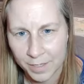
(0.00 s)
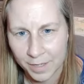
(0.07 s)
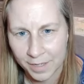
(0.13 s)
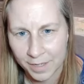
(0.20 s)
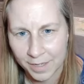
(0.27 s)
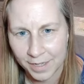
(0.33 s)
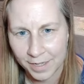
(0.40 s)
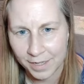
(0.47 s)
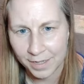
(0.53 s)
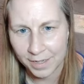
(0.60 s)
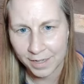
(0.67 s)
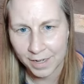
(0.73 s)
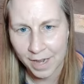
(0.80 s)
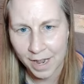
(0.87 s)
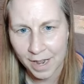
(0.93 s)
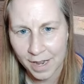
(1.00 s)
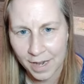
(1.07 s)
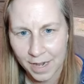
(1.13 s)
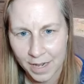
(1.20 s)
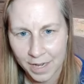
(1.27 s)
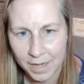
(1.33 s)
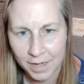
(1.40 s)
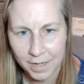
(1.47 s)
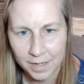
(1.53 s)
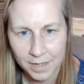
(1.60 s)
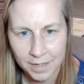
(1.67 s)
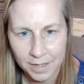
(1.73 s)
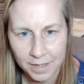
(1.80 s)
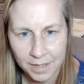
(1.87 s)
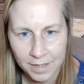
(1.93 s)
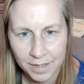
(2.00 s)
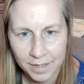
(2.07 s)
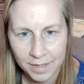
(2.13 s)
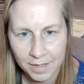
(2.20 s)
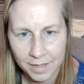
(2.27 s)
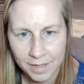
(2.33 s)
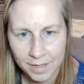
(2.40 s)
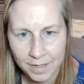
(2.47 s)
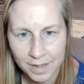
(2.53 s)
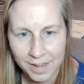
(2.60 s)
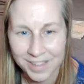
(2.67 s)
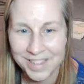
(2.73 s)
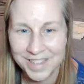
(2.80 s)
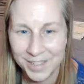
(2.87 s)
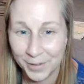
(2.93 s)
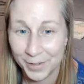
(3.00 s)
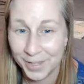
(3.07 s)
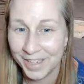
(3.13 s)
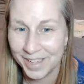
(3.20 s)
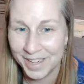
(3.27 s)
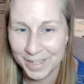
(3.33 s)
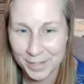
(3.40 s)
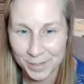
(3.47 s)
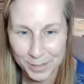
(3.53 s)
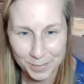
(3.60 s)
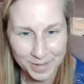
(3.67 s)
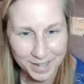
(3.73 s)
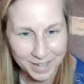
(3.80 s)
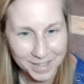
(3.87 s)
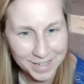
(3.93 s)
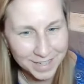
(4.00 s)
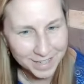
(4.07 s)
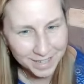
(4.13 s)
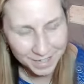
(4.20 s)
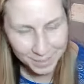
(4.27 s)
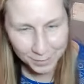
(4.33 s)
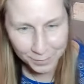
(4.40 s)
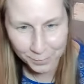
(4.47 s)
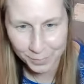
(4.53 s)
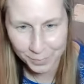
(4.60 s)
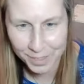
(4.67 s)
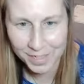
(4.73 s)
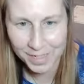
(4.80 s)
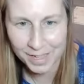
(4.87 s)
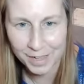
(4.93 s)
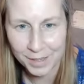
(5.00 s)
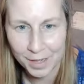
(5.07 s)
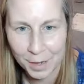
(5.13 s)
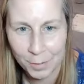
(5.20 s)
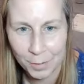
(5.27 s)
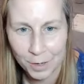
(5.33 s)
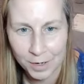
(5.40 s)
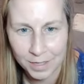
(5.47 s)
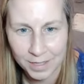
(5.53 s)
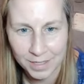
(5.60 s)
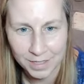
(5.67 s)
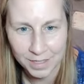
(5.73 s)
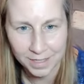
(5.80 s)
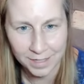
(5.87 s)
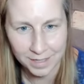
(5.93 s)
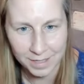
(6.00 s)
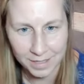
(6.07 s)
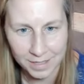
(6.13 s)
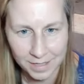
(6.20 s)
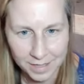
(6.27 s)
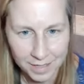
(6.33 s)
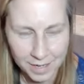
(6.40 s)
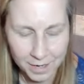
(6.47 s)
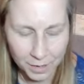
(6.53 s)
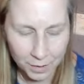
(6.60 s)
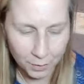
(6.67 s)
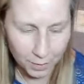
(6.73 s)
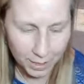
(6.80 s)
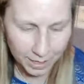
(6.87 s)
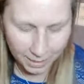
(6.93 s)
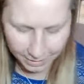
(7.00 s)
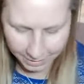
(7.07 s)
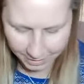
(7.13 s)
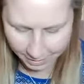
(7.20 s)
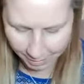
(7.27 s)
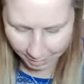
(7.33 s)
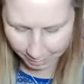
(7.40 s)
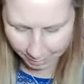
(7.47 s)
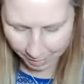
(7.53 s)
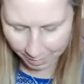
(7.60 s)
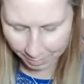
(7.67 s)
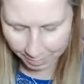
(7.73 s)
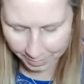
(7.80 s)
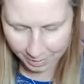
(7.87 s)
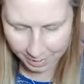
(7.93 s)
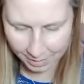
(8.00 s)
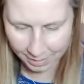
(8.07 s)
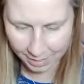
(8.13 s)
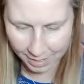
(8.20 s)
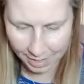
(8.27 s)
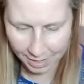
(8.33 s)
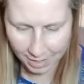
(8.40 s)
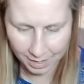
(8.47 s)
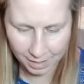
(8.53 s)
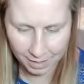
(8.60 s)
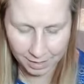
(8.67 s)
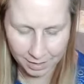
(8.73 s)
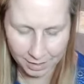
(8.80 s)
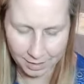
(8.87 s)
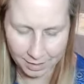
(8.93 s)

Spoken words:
Dawn. Yay. I'm doing it as you speak. See, it's funny how that works. Like these readings come up and then